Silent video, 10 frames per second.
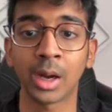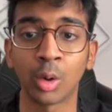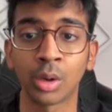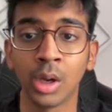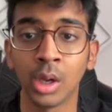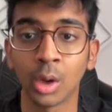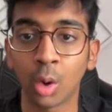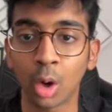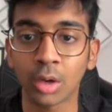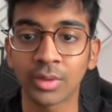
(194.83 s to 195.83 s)
out
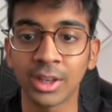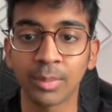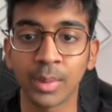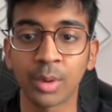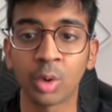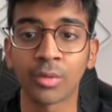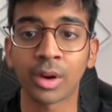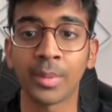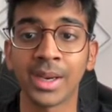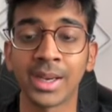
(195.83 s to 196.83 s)
all of these people who have
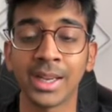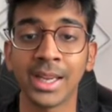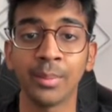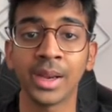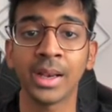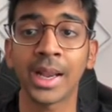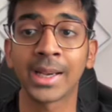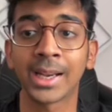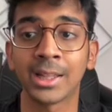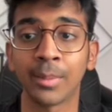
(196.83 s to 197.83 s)
commented email and
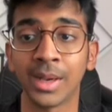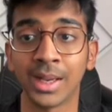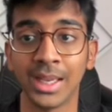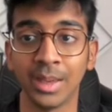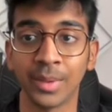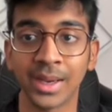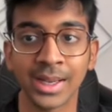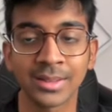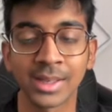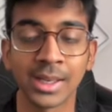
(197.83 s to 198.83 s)
get them in an email
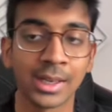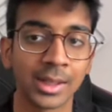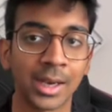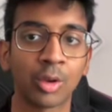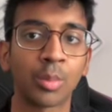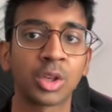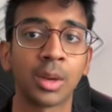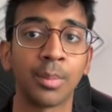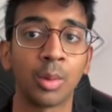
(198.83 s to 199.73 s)
list. That is option number